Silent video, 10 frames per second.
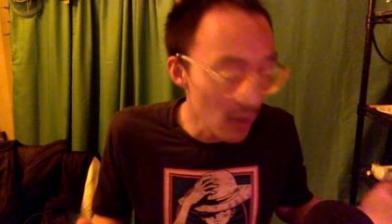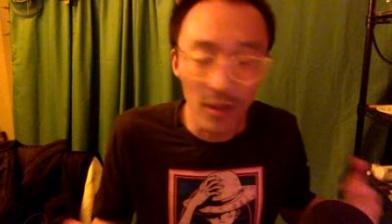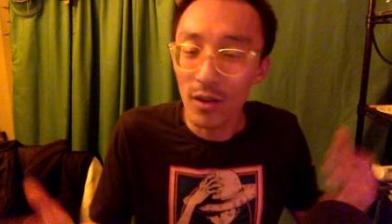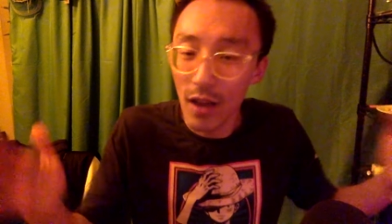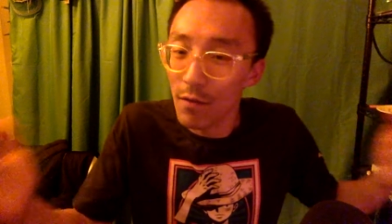
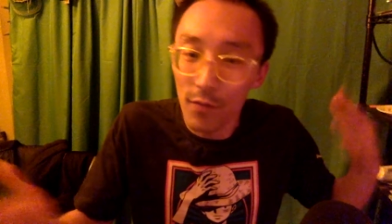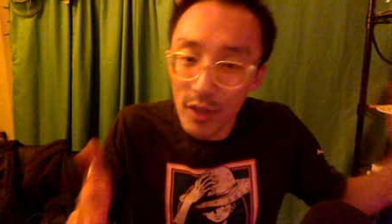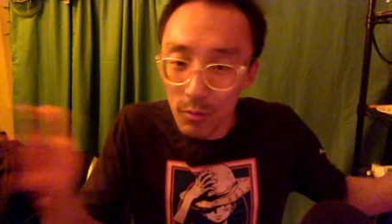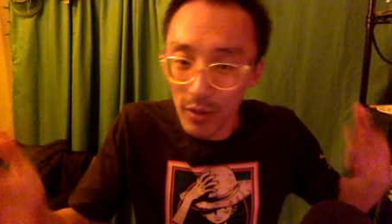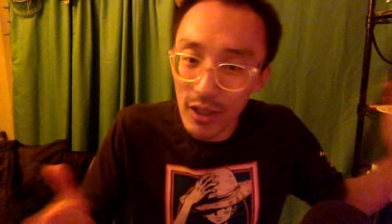You know how
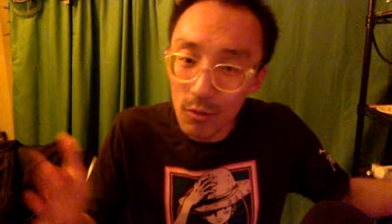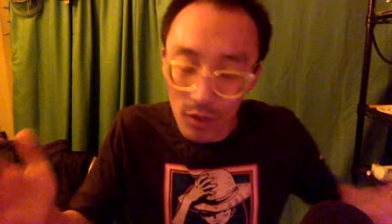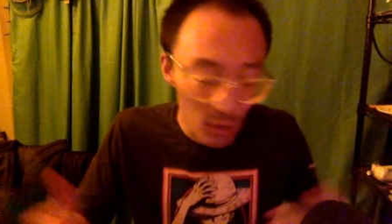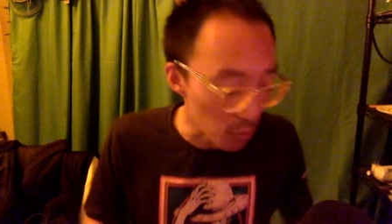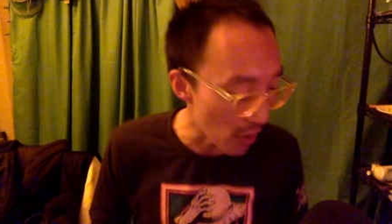Facebook is
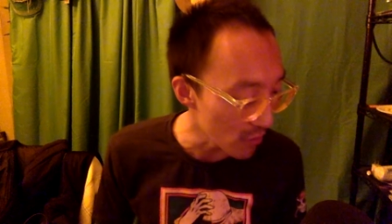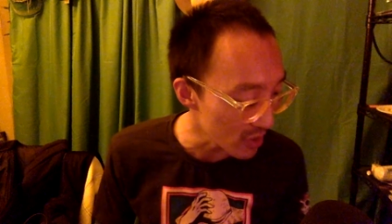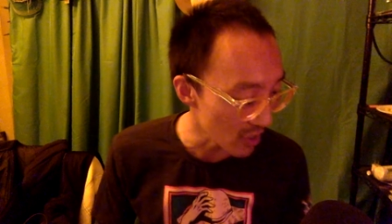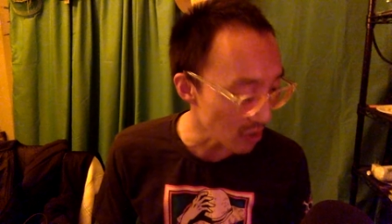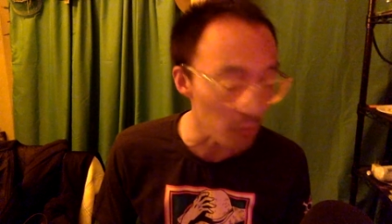with its private
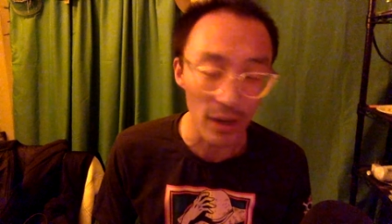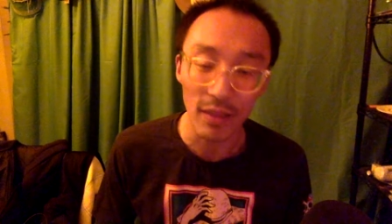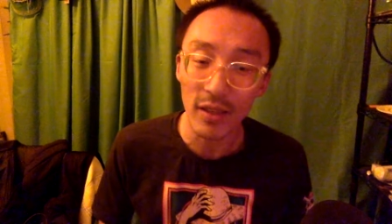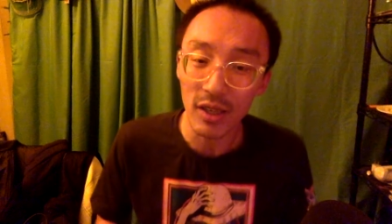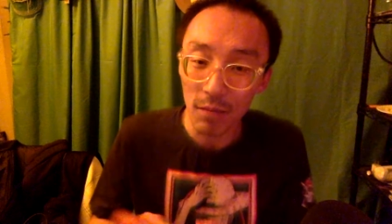settings, but
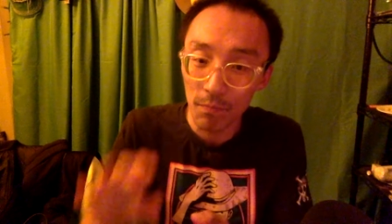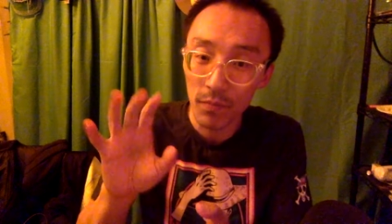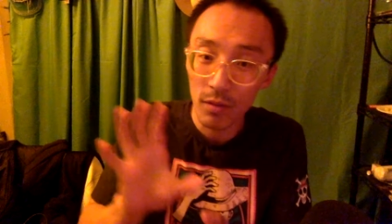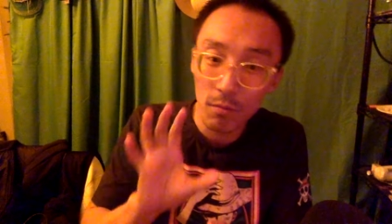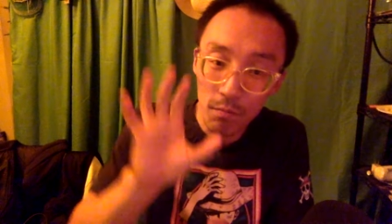at least I'm
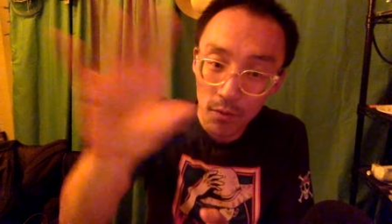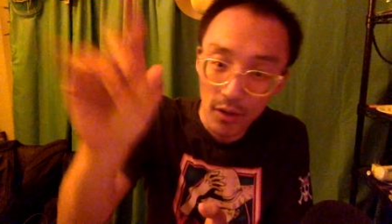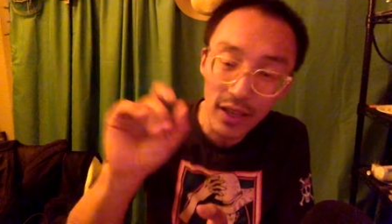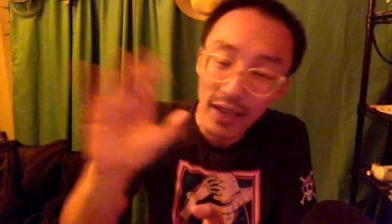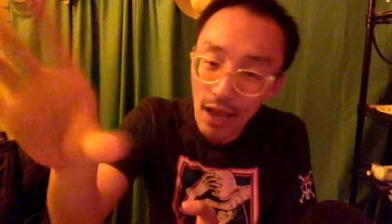
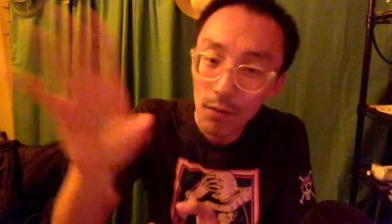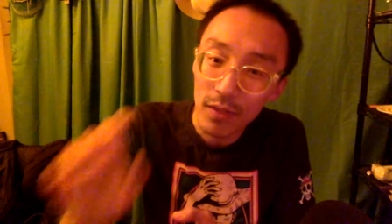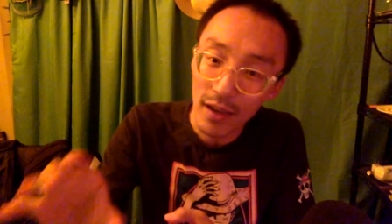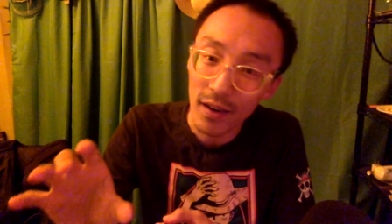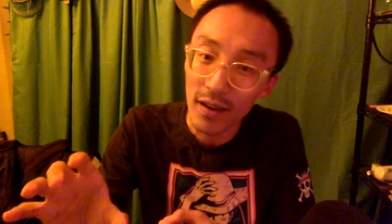putting it out
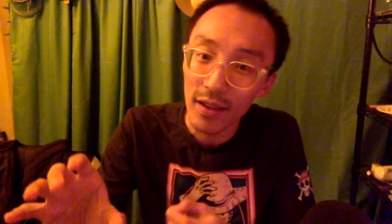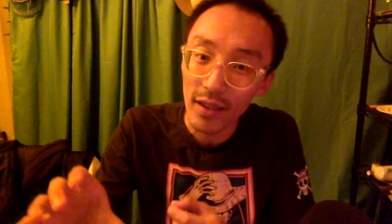there